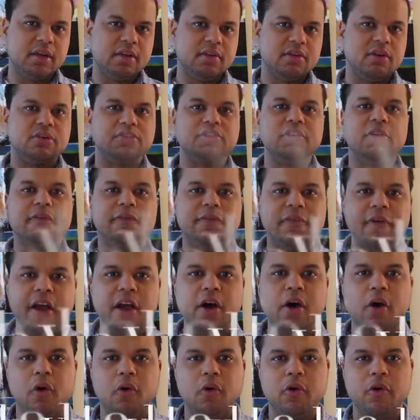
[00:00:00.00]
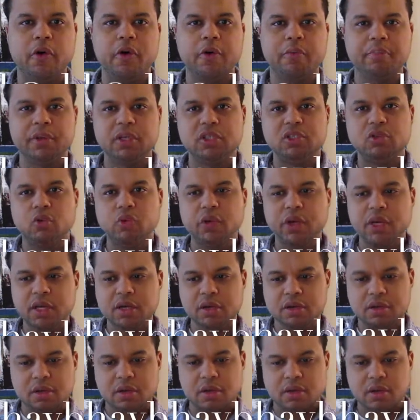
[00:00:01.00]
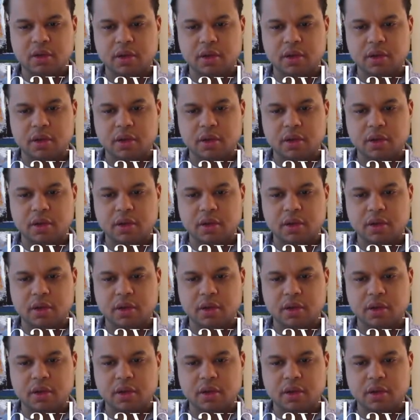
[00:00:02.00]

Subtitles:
there's a veil between